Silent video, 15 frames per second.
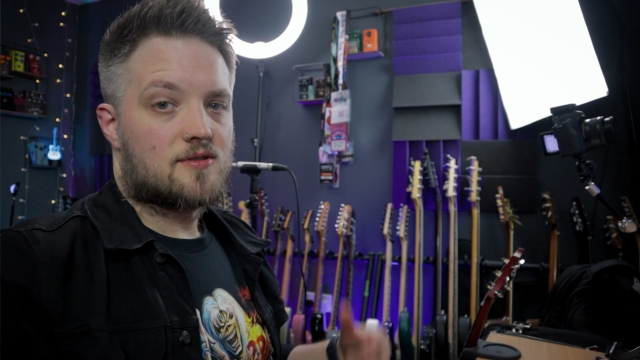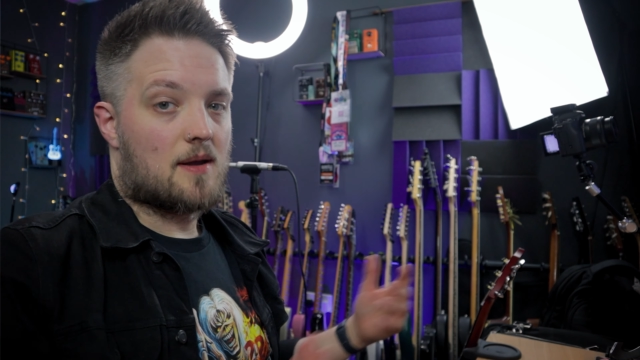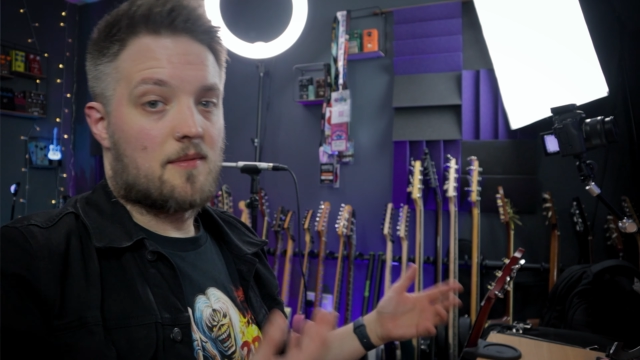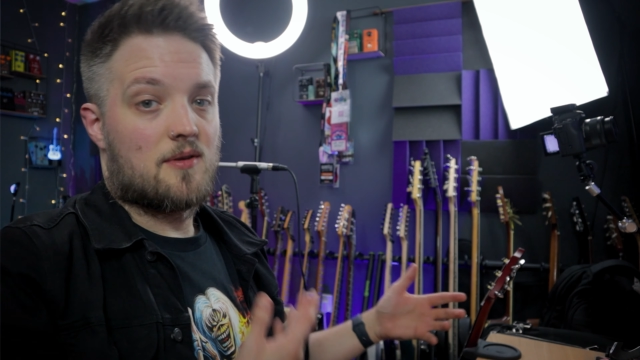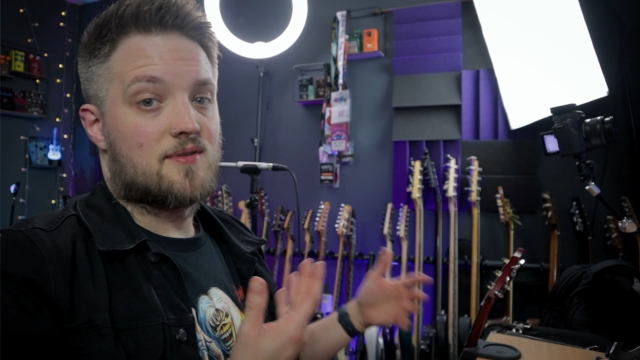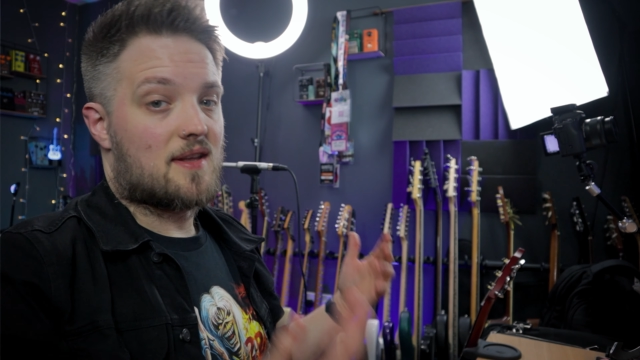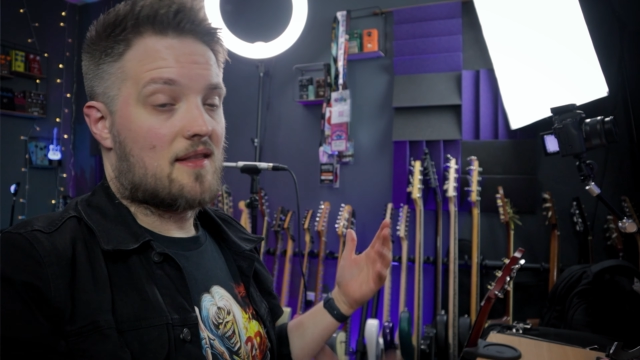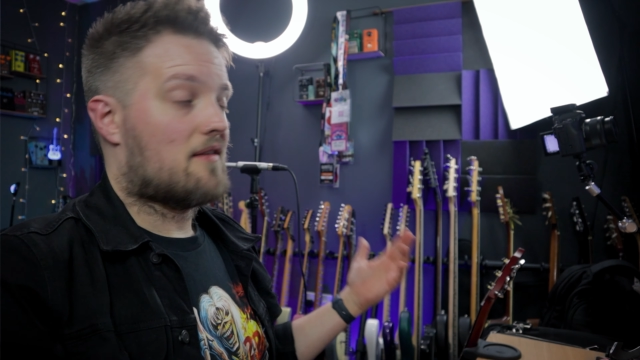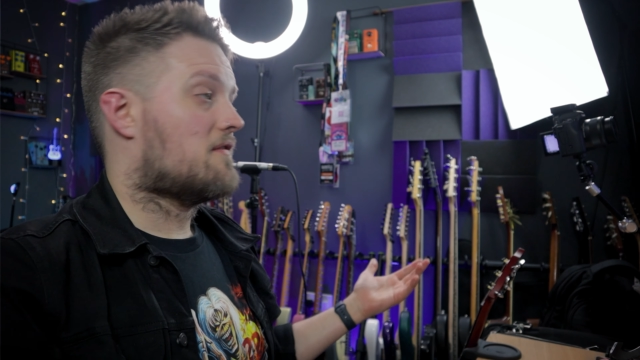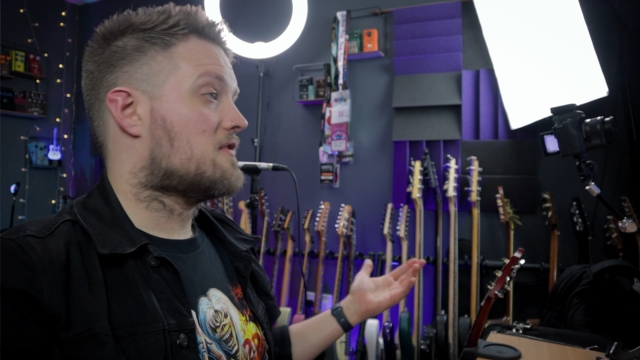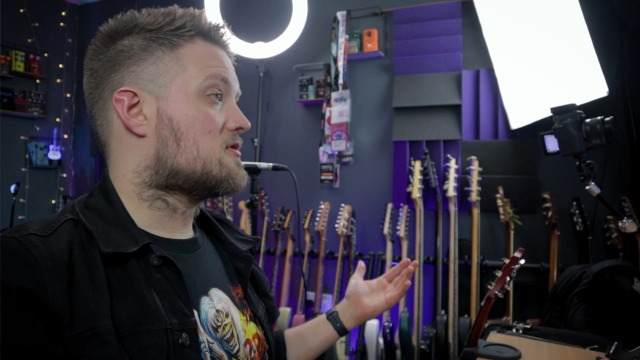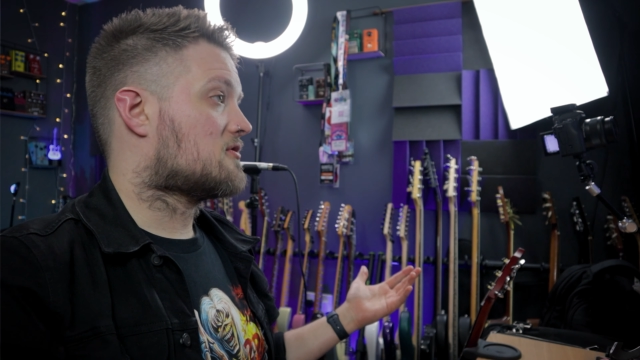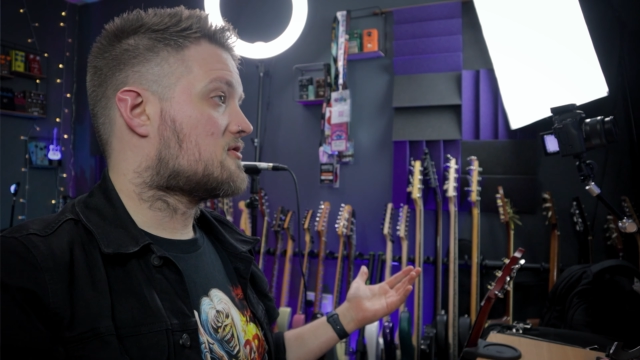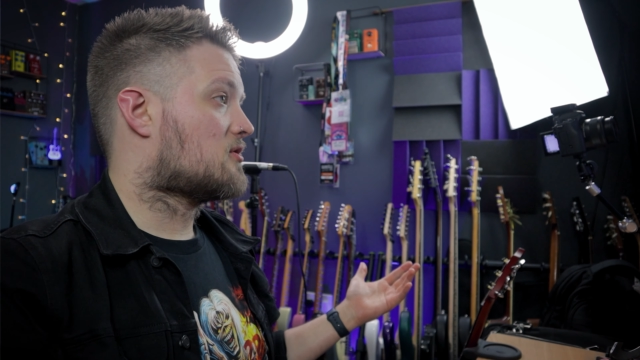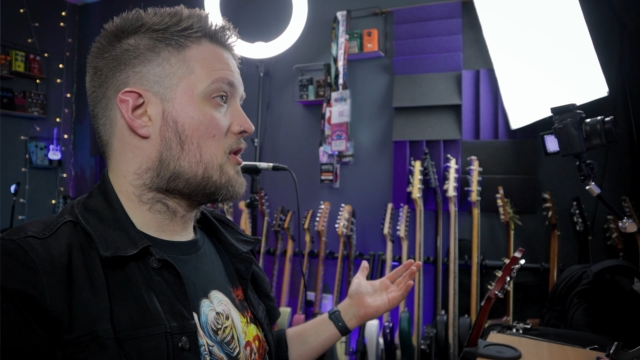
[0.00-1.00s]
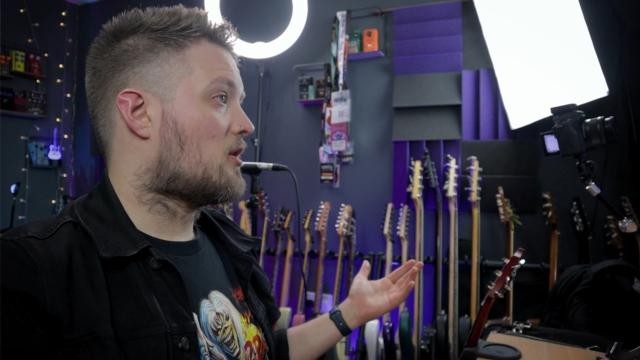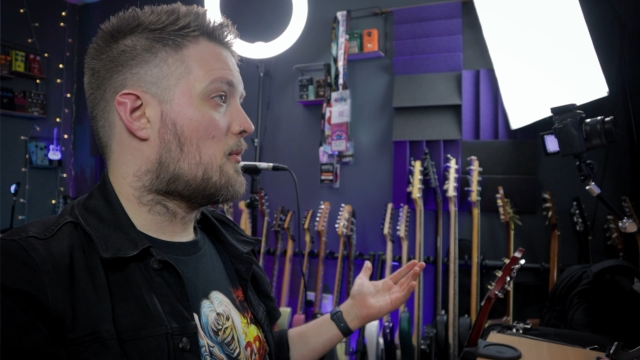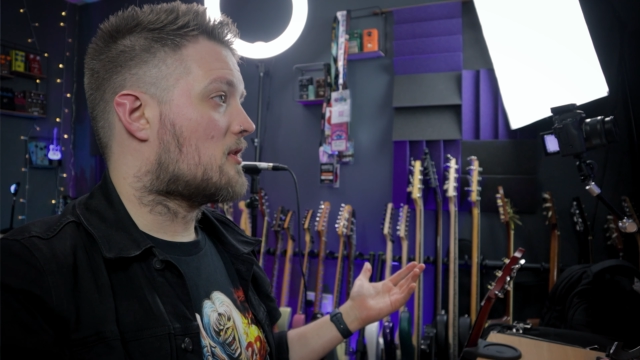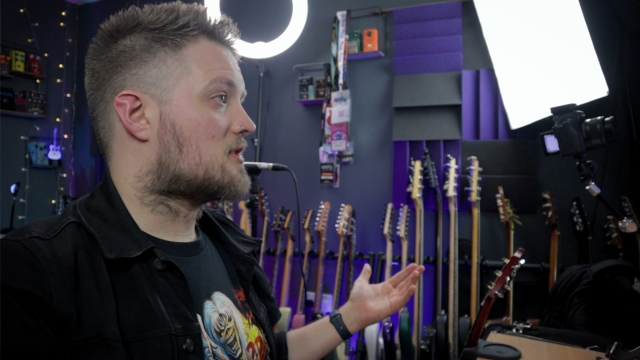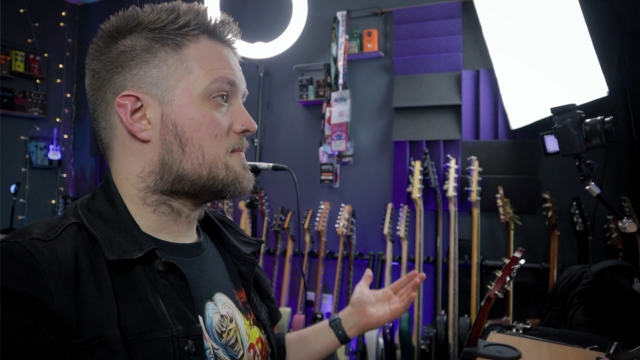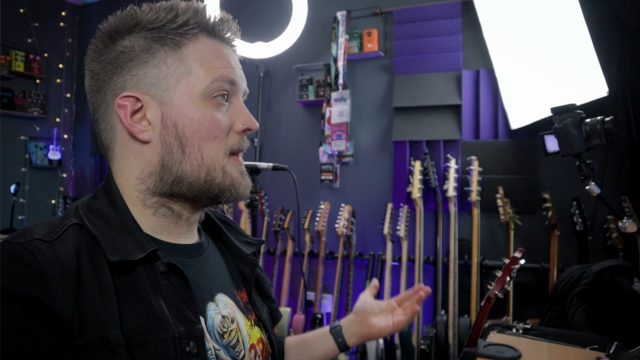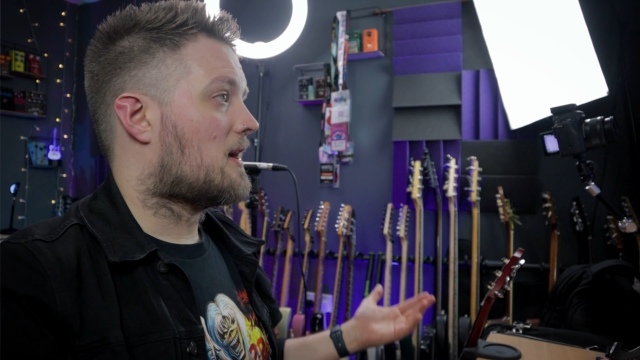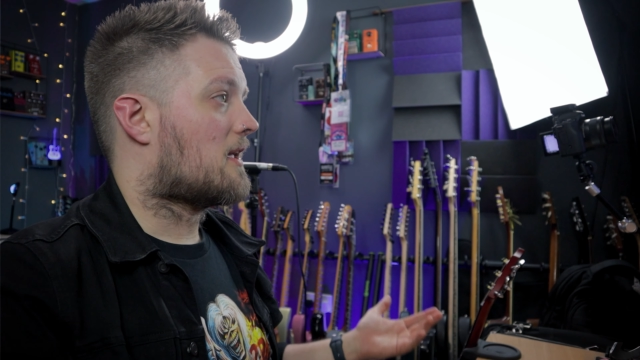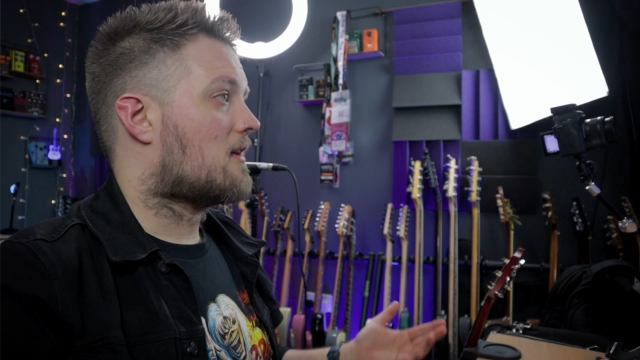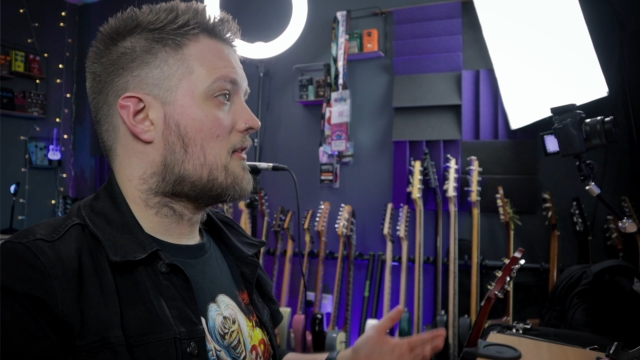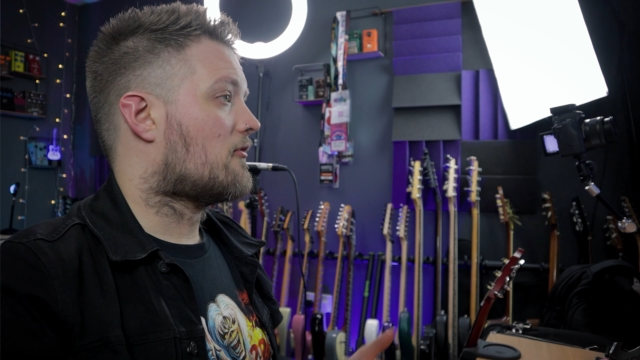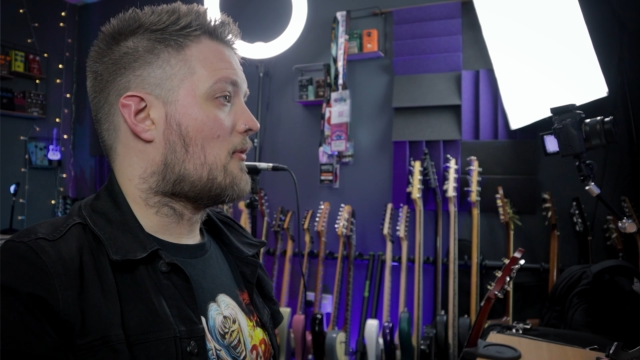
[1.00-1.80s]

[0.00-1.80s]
So I'm using the official Sonarworks mic.